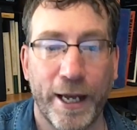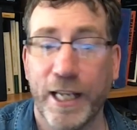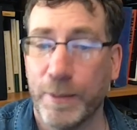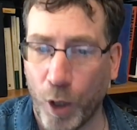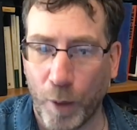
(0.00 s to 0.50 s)
Now, it
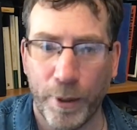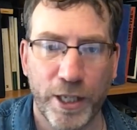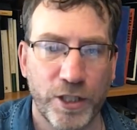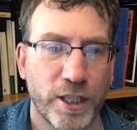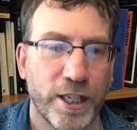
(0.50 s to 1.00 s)
is
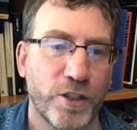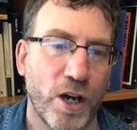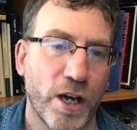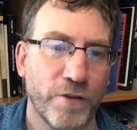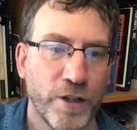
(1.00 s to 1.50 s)
populist, it is
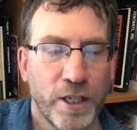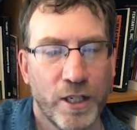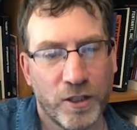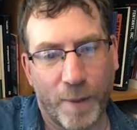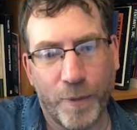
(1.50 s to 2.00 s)
kind of
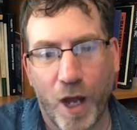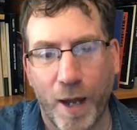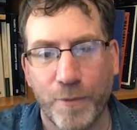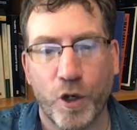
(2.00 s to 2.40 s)
sometimes